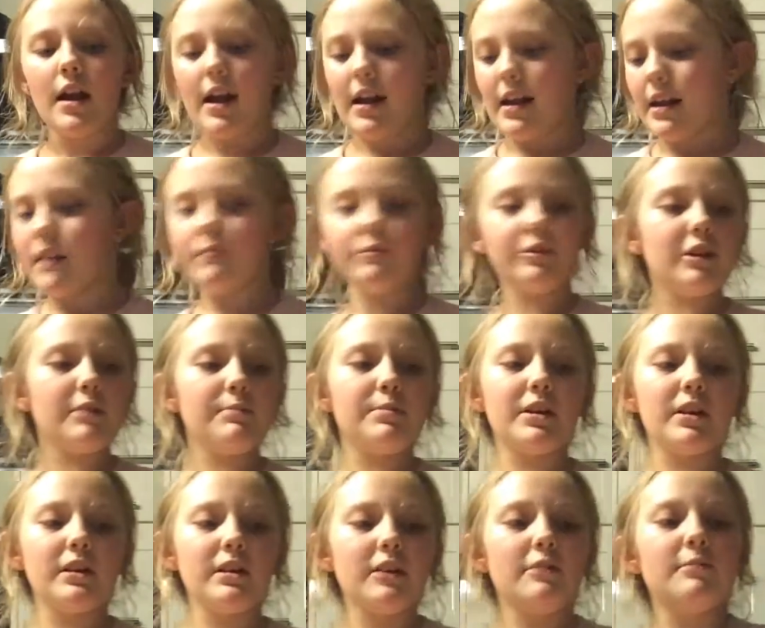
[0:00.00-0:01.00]
And we're gonna put
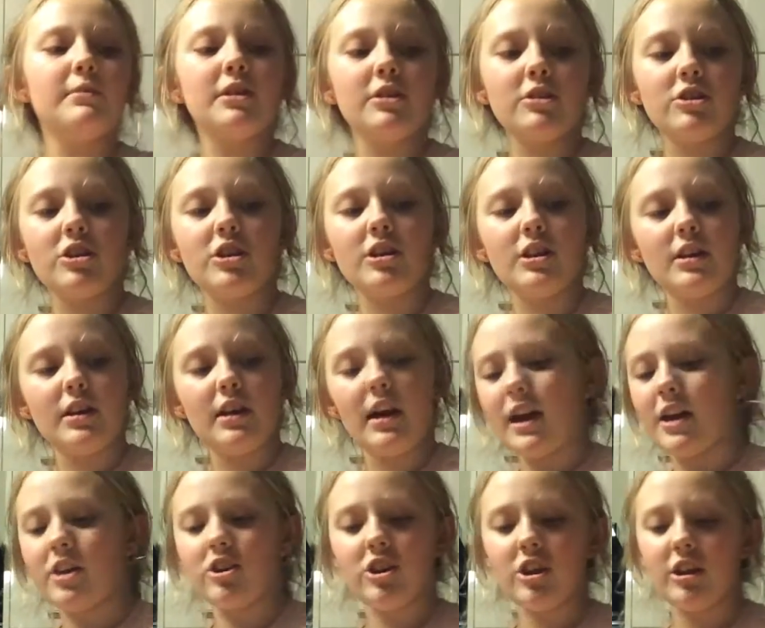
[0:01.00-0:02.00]
a little bit of
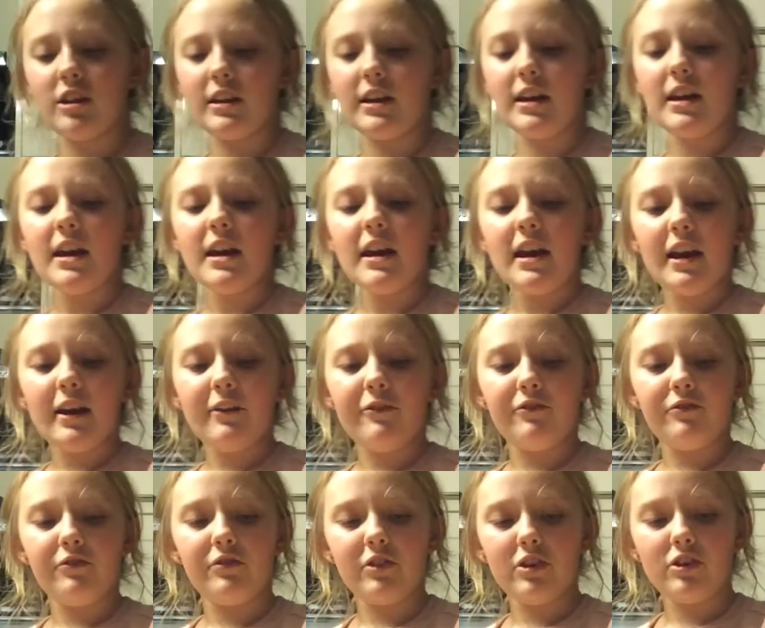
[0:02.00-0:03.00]
chili.
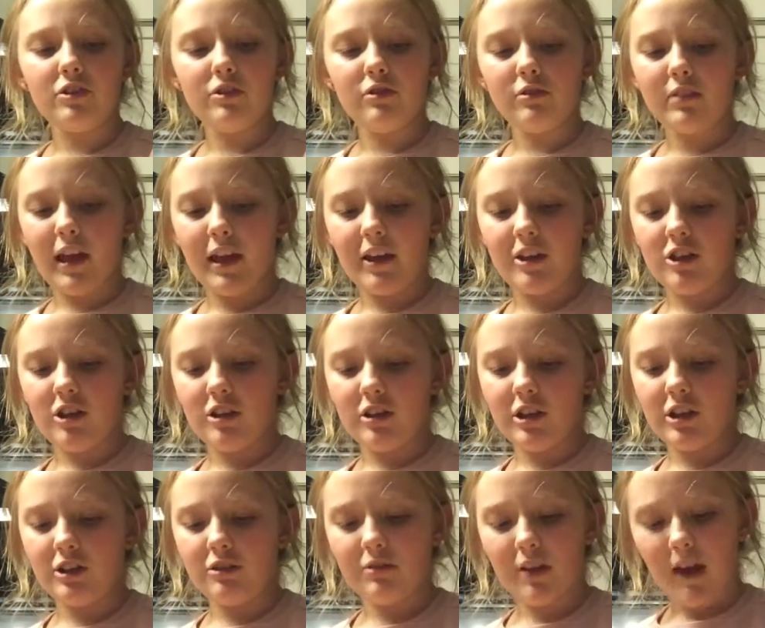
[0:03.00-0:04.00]
If you don't like
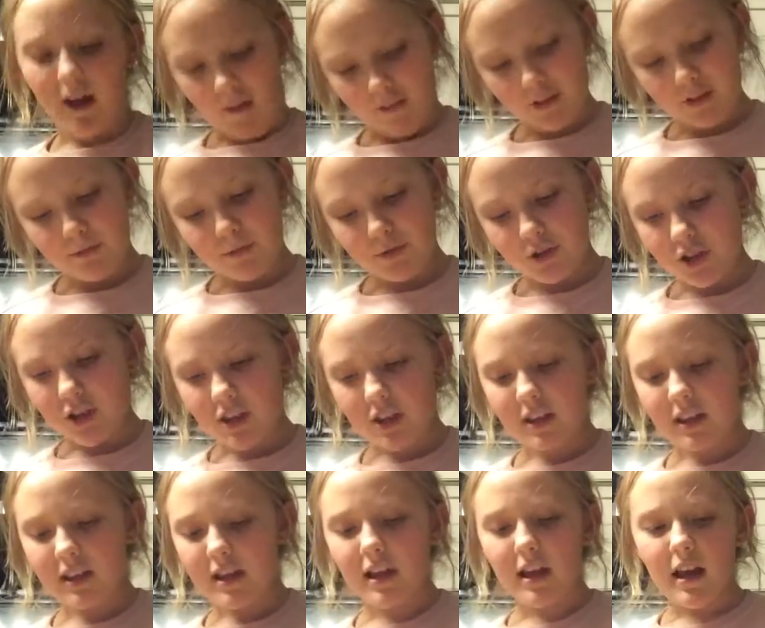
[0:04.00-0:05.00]
chili, you don't have to put
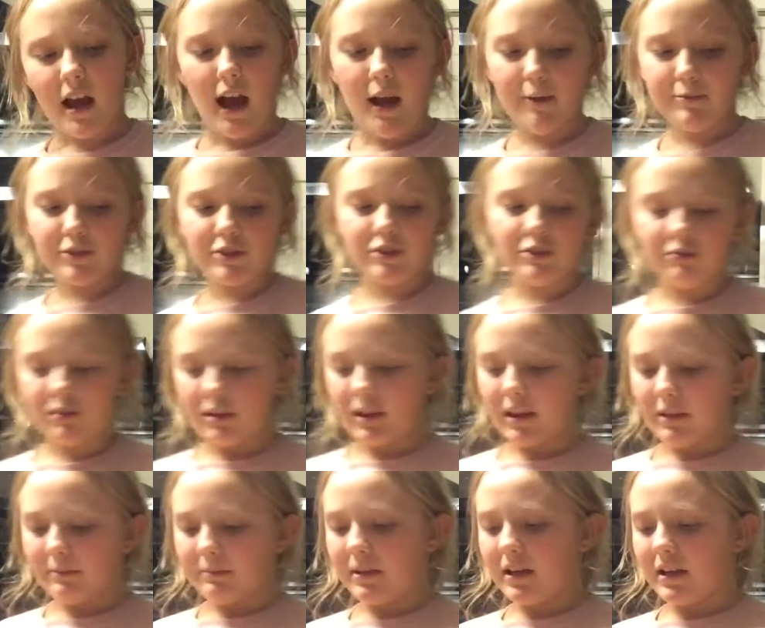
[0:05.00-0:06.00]
chili. I'm just doing
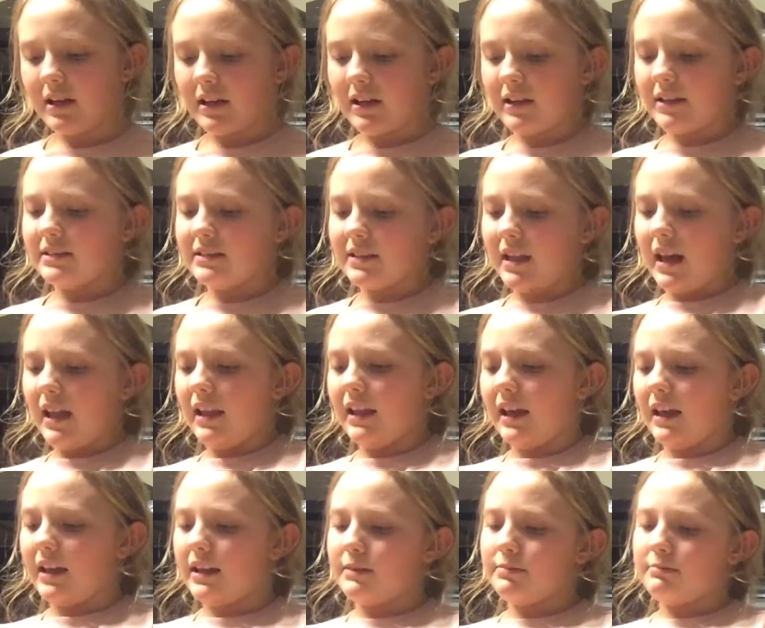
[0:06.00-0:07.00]
it because I
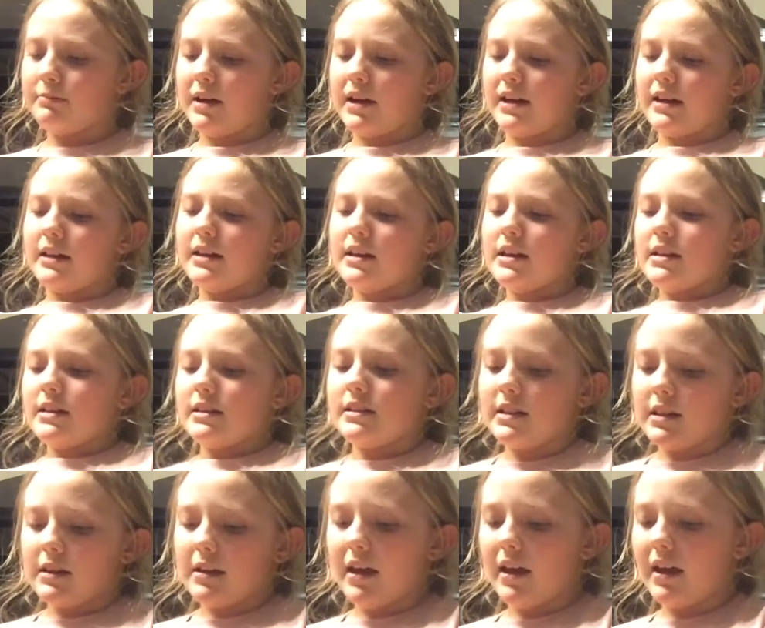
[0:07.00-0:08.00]
like my,
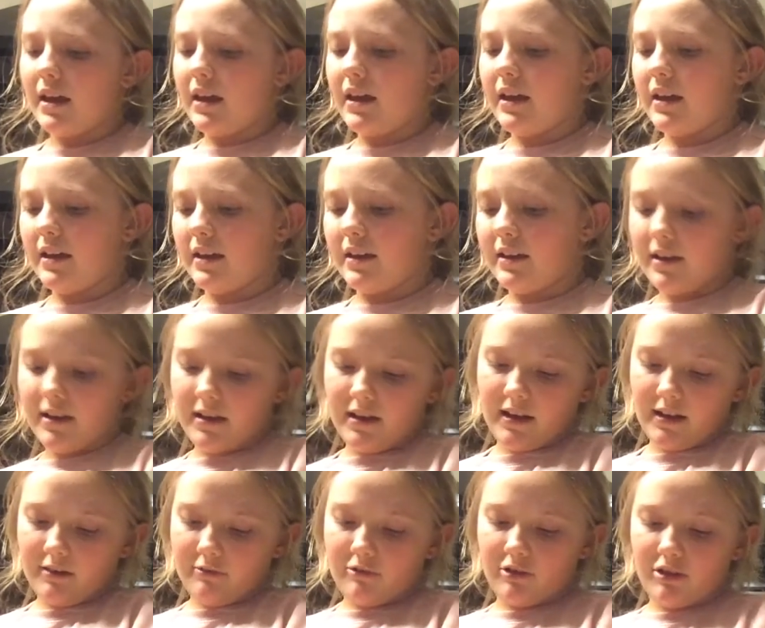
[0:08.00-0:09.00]

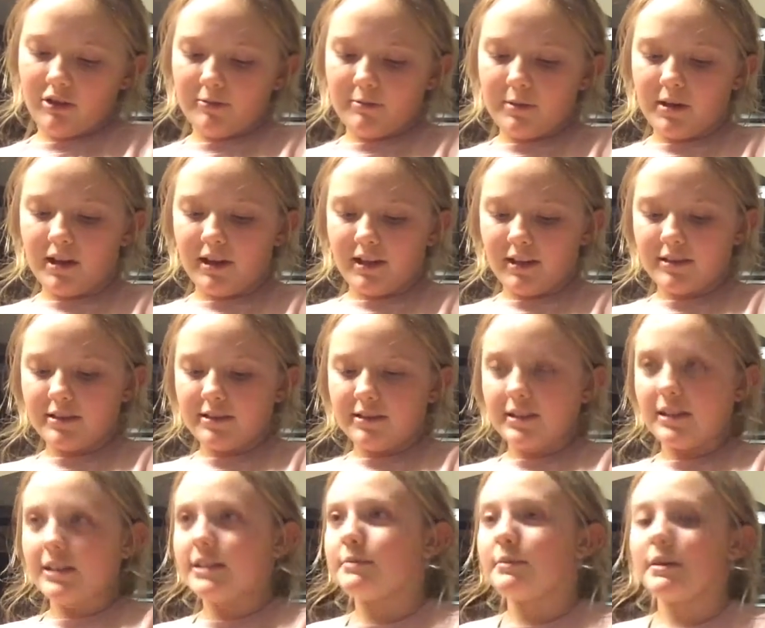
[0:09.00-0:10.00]
because
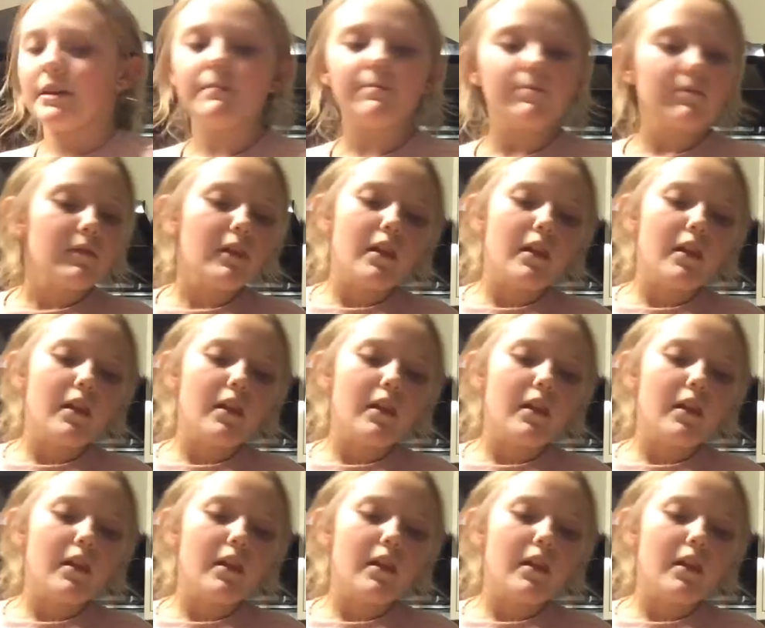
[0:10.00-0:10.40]
it's me.